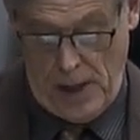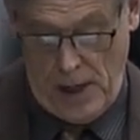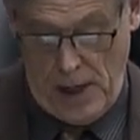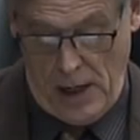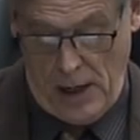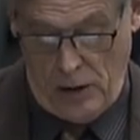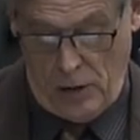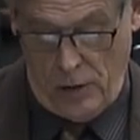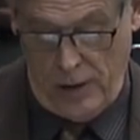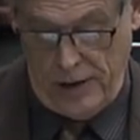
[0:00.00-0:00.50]

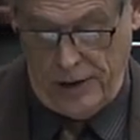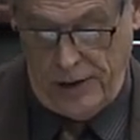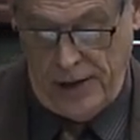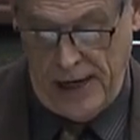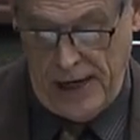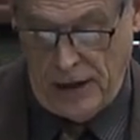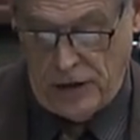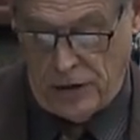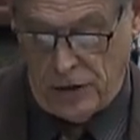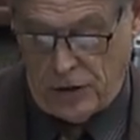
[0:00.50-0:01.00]
A quick
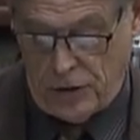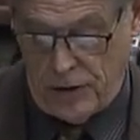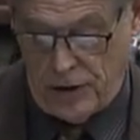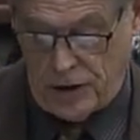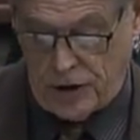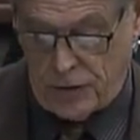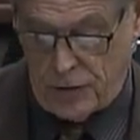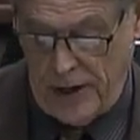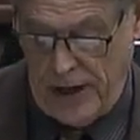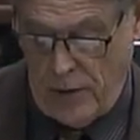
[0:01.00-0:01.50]
thanks to
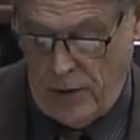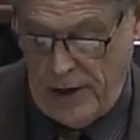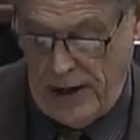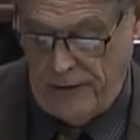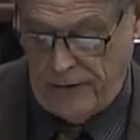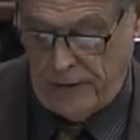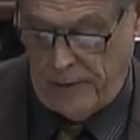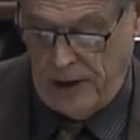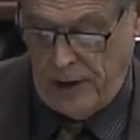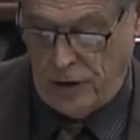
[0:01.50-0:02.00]
Chris Grayway
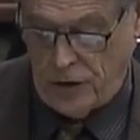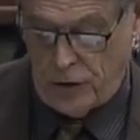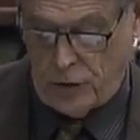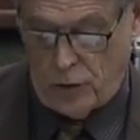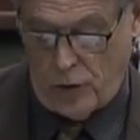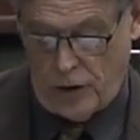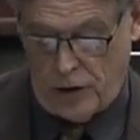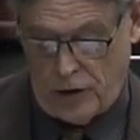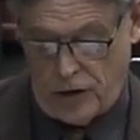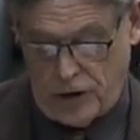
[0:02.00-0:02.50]
from the Injured
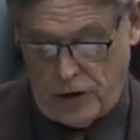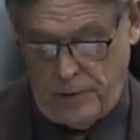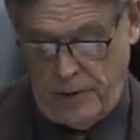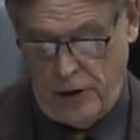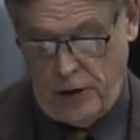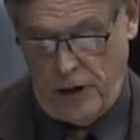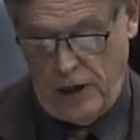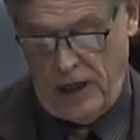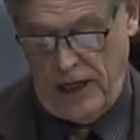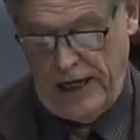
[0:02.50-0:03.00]
Workers
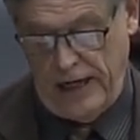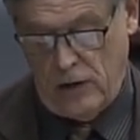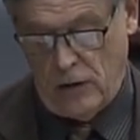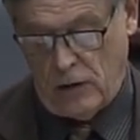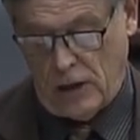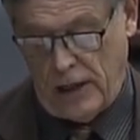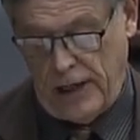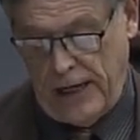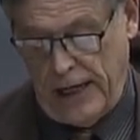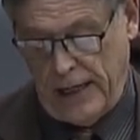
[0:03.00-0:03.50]
Community Legal
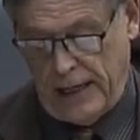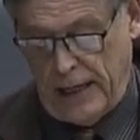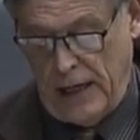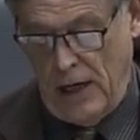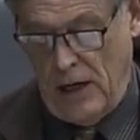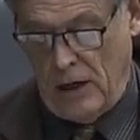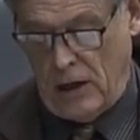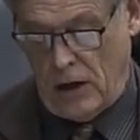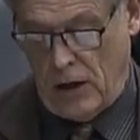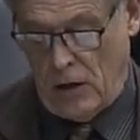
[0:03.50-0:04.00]
Clinic,
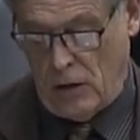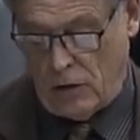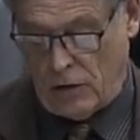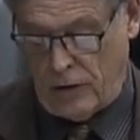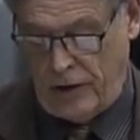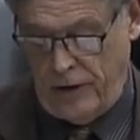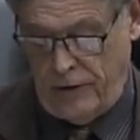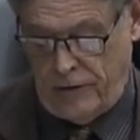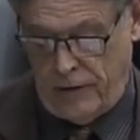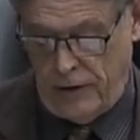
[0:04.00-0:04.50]
Carl
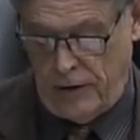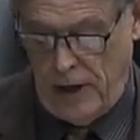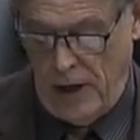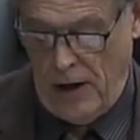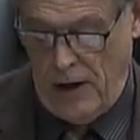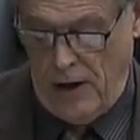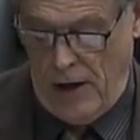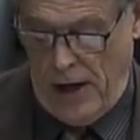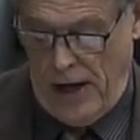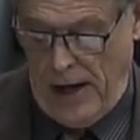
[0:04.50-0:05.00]
Creever,
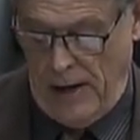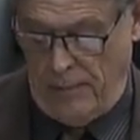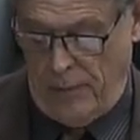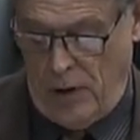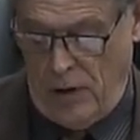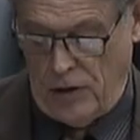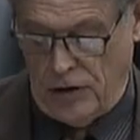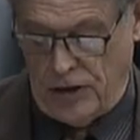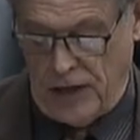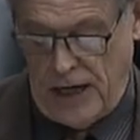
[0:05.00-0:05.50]
and
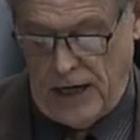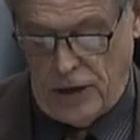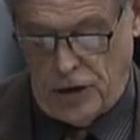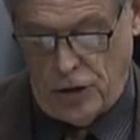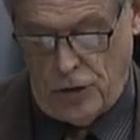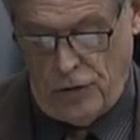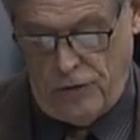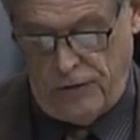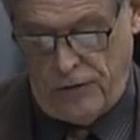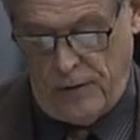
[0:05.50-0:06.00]
Paul
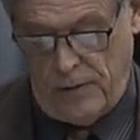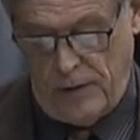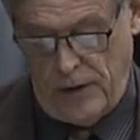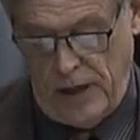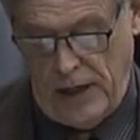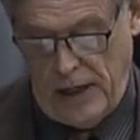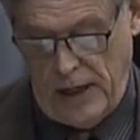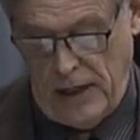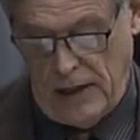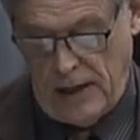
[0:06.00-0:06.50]
Stacho from
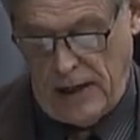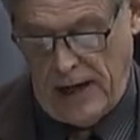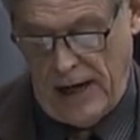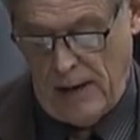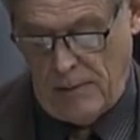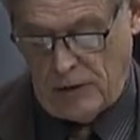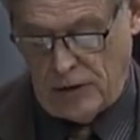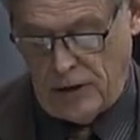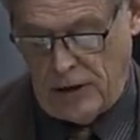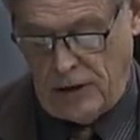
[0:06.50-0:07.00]
the
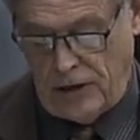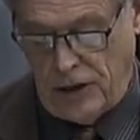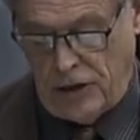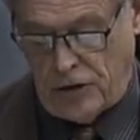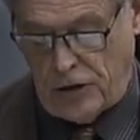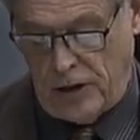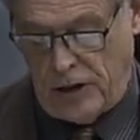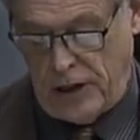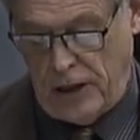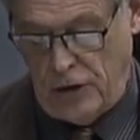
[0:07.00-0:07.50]
Hamilton and
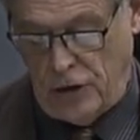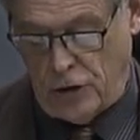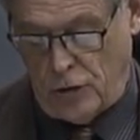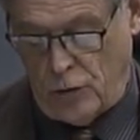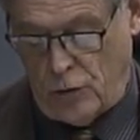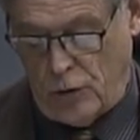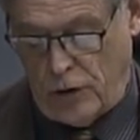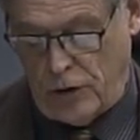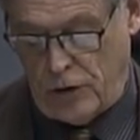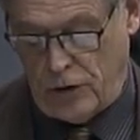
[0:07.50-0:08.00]
District Injured
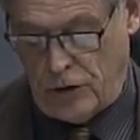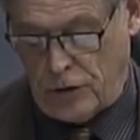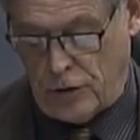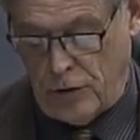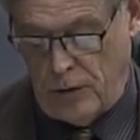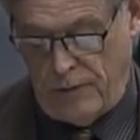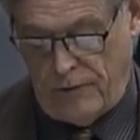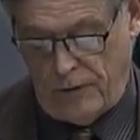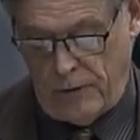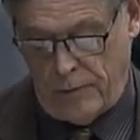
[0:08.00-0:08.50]
Workers
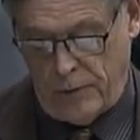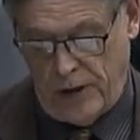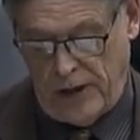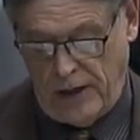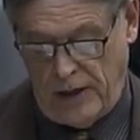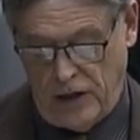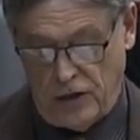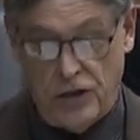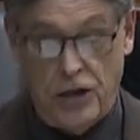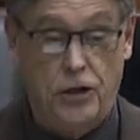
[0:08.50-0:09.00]
Group for
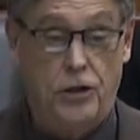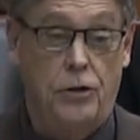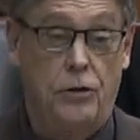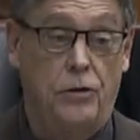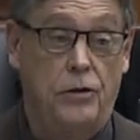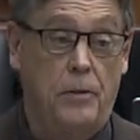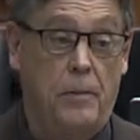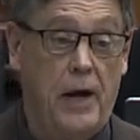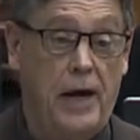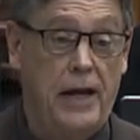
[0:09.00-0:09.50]
bringing this issue
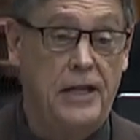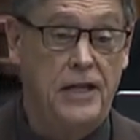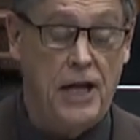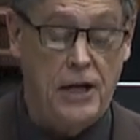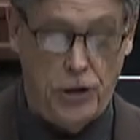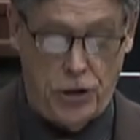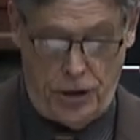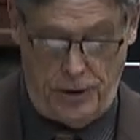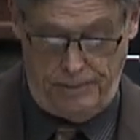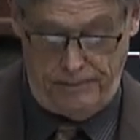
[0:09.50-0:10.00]
to my
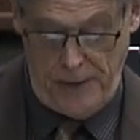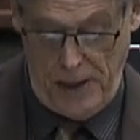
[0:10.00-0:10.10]
attention.